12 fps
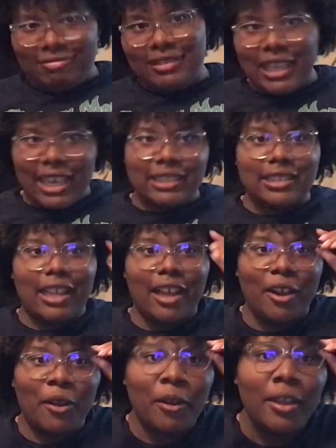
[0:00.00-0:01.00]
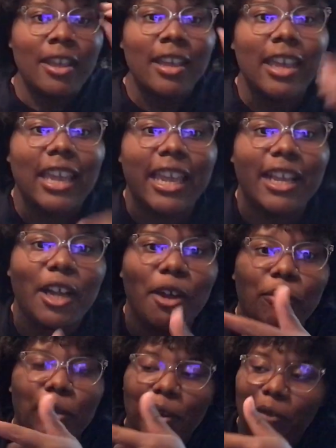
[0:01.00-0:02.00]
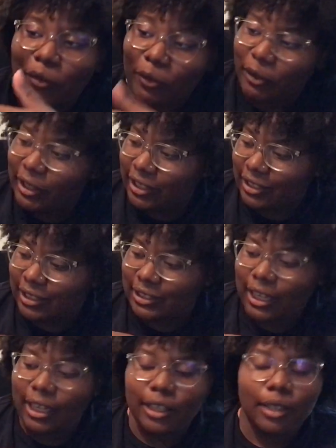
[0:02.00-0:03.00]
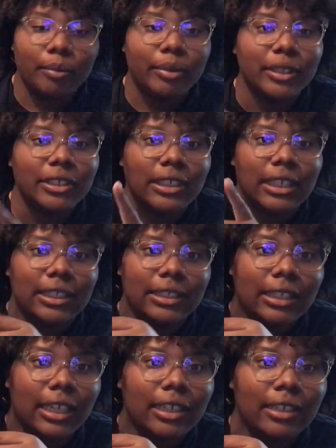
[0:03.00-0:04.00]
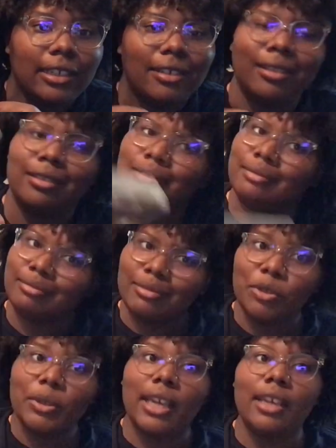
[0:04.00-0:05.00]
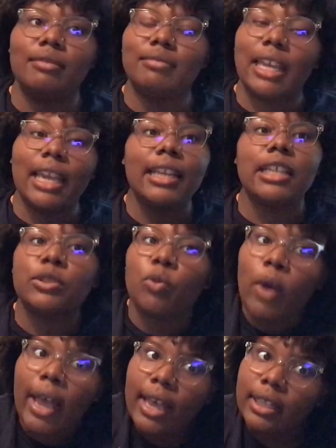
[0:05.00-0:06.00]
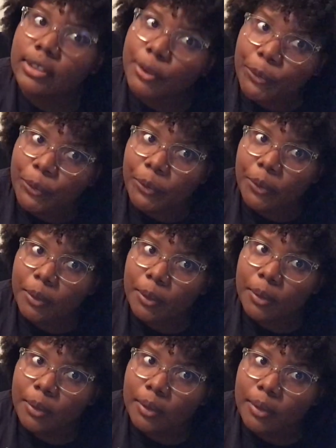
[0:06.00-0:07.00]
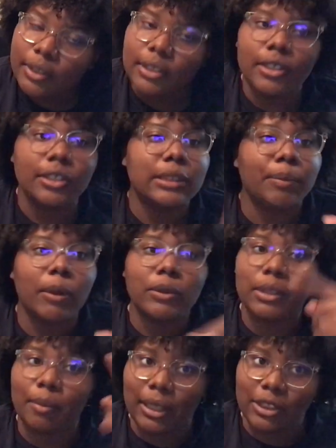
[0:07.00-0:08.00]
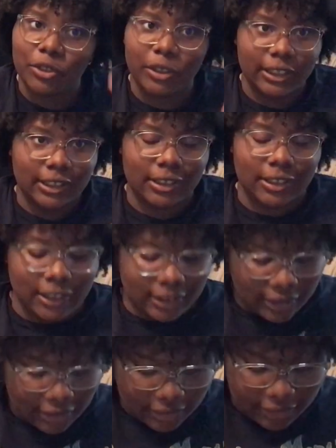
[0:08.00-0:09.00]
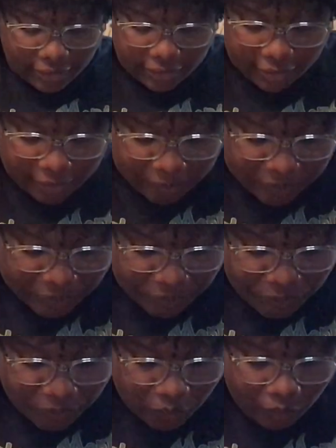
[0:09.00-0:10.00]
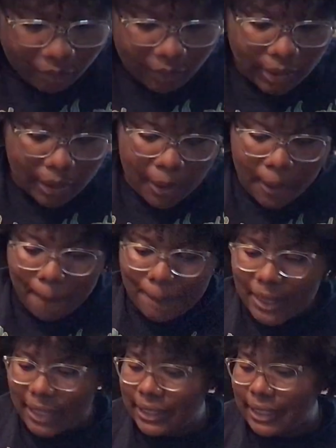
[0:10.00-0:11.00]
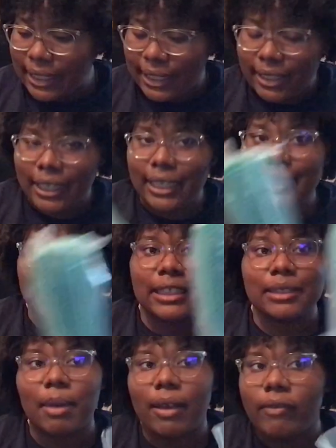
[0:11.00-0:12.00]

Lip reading: yes, Lord, it come with a free detangling brush and detangling comb. You can't, and it's wide too. You spoke to my tresses just then, honey. But yeah, and then it's my